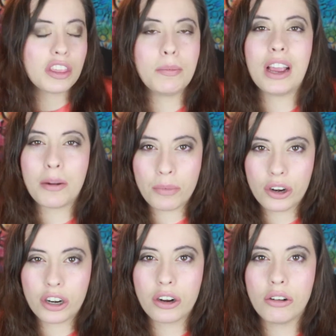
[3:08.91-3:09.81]
The Beyond
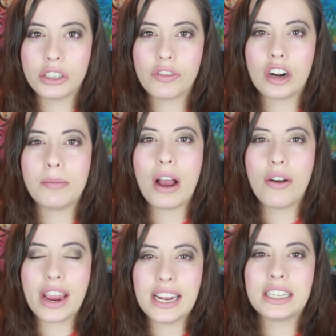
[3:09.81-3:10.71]
Burger goes for
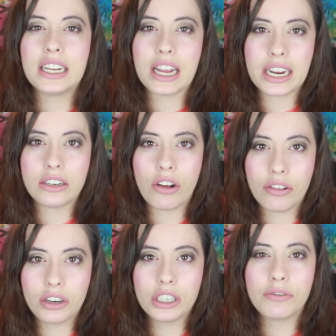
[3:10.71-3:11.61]
about 8 to
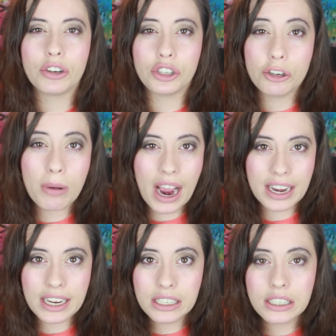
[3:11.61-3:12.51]
$9 for two
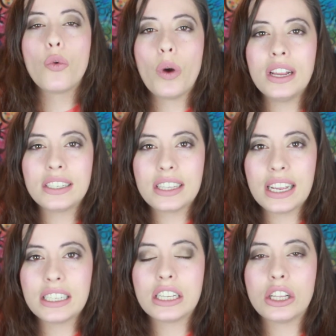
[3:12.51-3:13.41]
patties. Was
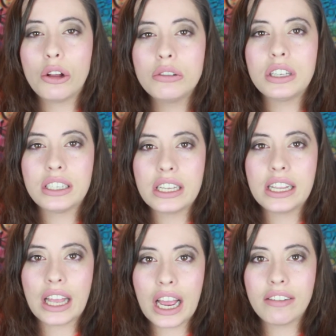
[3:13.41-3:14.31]
this the closest
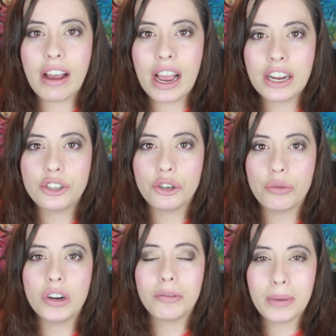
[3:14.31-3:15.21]
thing that I've had
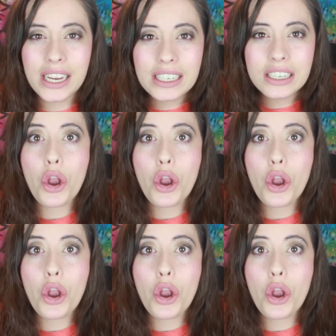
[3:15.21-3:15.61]
to real meat?